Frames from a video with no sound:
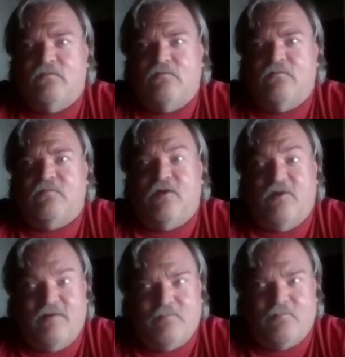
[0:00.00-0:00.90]

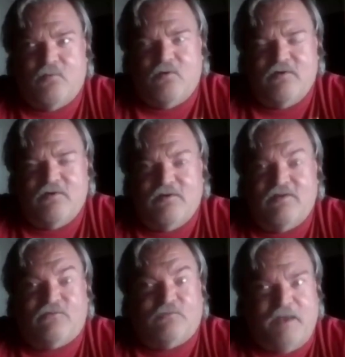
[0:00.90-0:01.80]
very important,
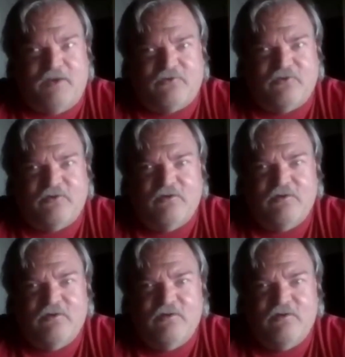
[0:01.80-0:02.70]
inspection,
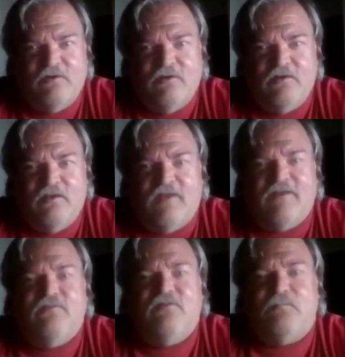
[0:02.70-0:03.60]

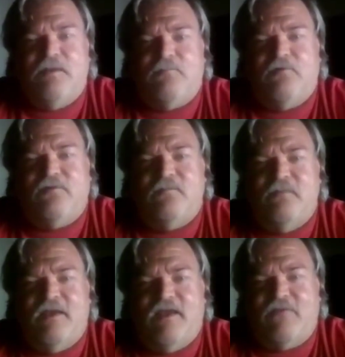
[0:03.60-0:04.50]
and even the people that
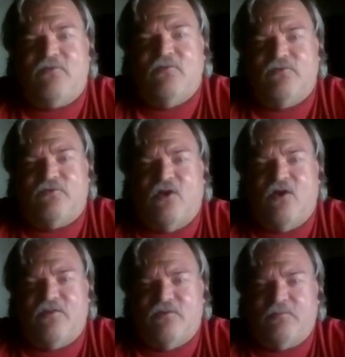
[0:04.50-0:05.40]
may have to
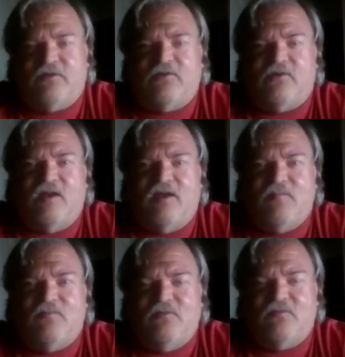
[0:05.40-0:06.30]
install these particular
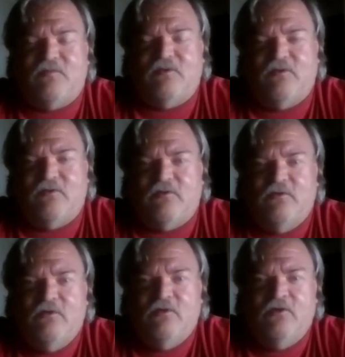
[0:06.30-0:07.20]
items in the field
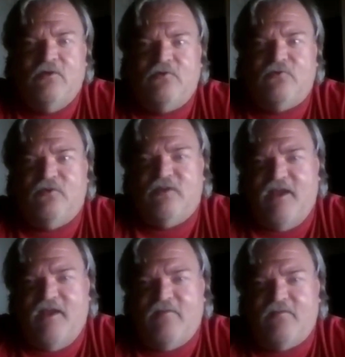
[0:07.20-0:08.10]
should
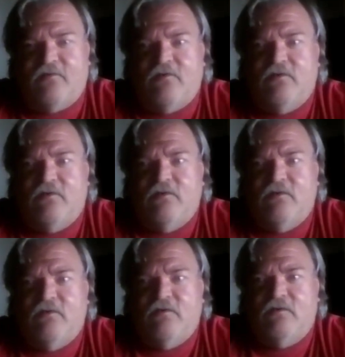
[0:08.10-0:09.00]
have
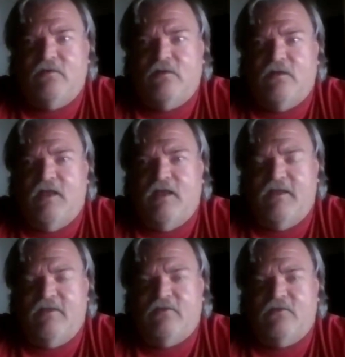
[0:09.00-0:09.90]

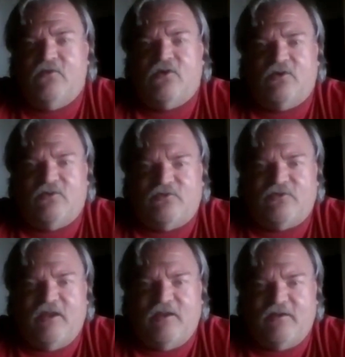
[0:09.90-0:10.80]
a good
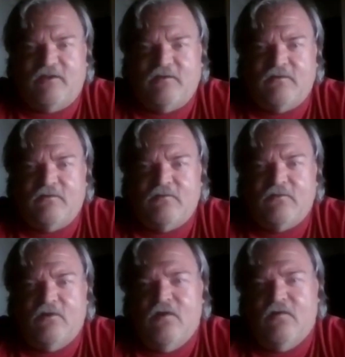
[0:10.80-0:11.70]
understanding
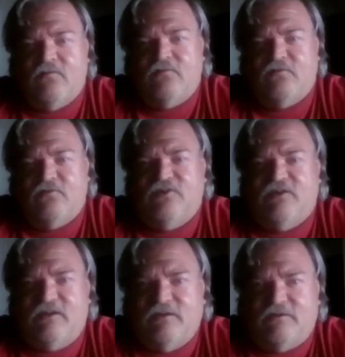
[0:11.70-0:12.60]
of
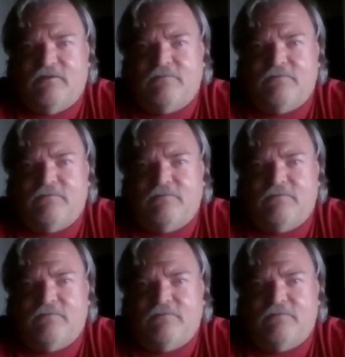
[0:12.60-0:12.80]
GD&T.